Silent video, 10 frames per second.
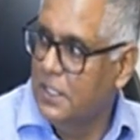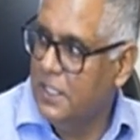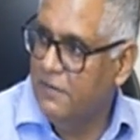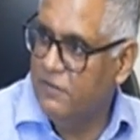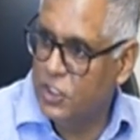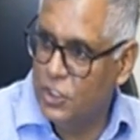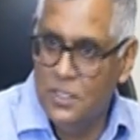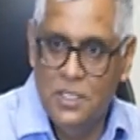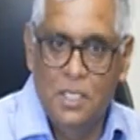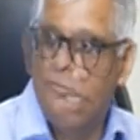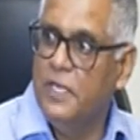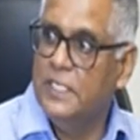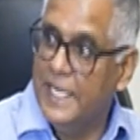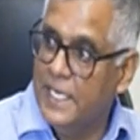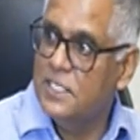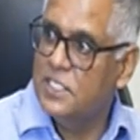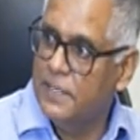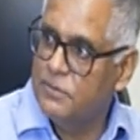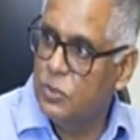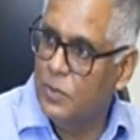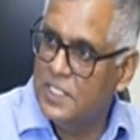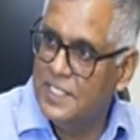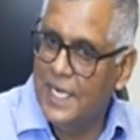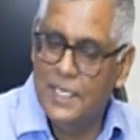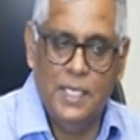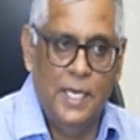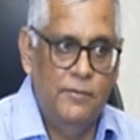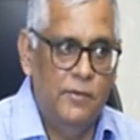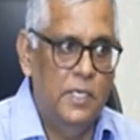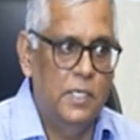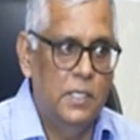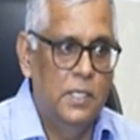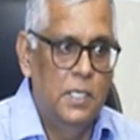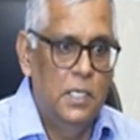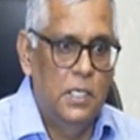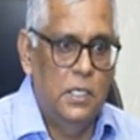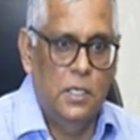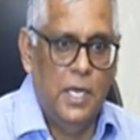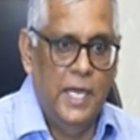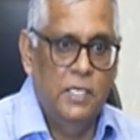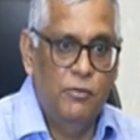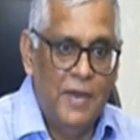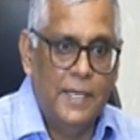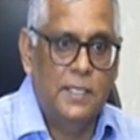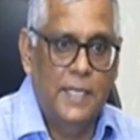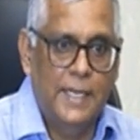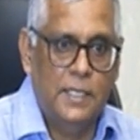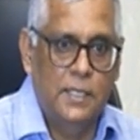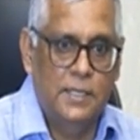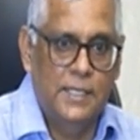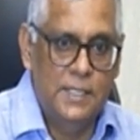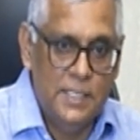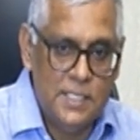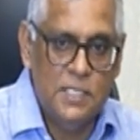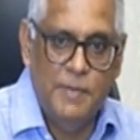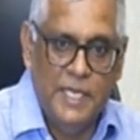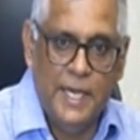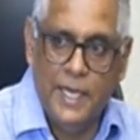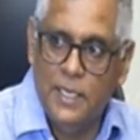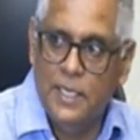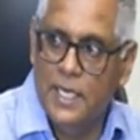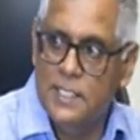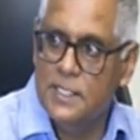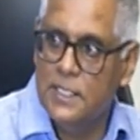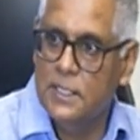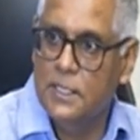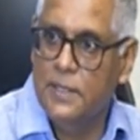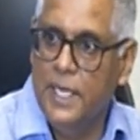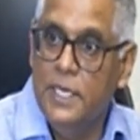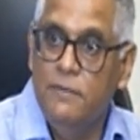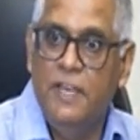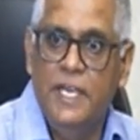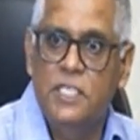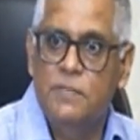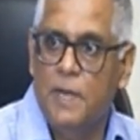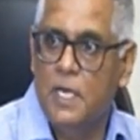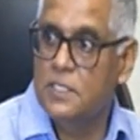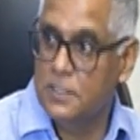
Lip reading: that vision. We are taking steps towards that and the fact that this is being recognized in various parts.